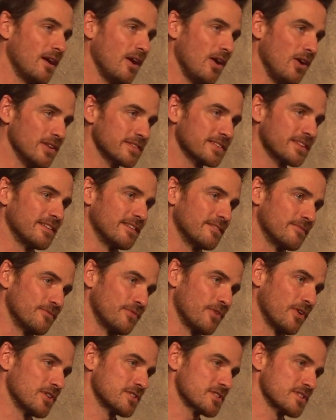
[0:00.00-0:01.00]

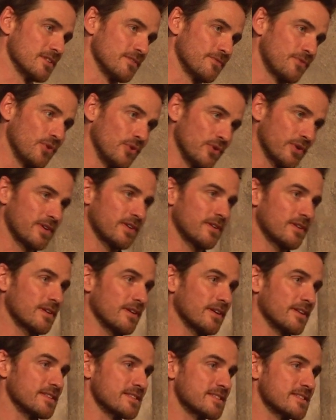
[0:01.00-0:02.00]
alternate version of Hook,
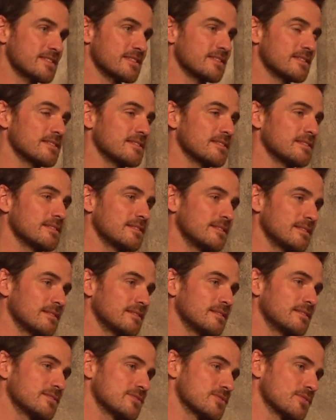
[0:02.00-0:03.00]
got his
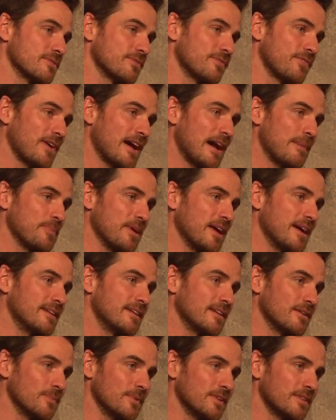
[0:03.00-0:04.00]
sort of happy
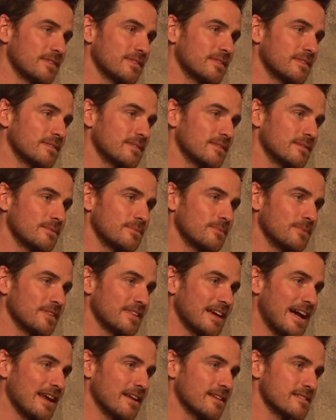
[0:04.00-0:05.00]
ending
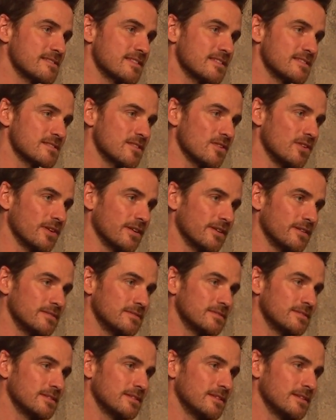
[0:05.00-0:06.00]
with Alice, his daughter.
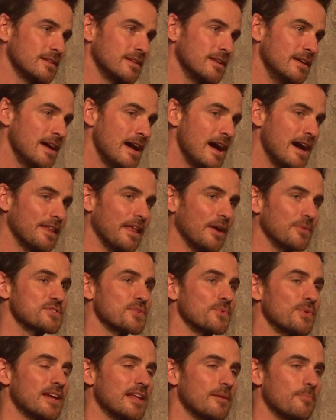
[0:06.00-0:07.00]
And that
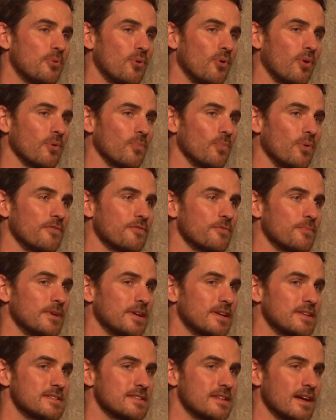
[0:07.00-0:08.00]
was a really important one for
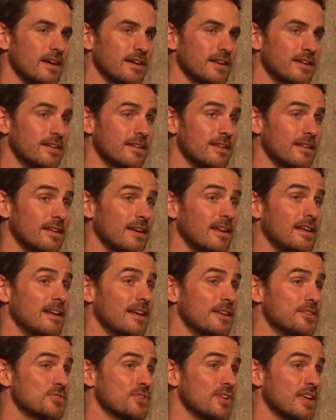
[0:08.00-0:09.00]
me, because I
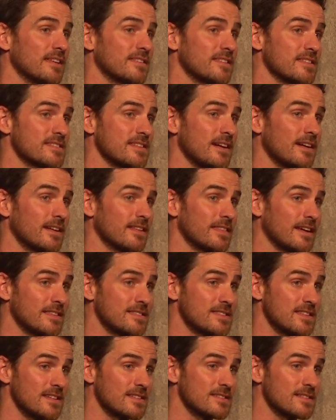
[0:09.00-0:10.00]
literally, at the start of
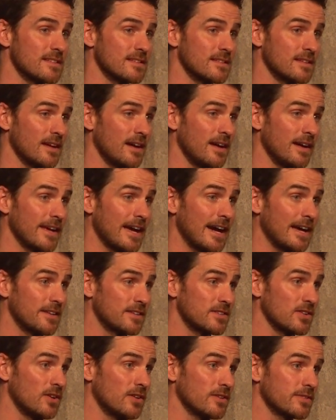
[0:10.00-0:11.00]
that season, I had
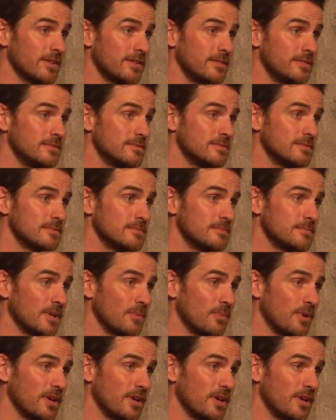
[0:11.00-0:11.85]
a daughter. My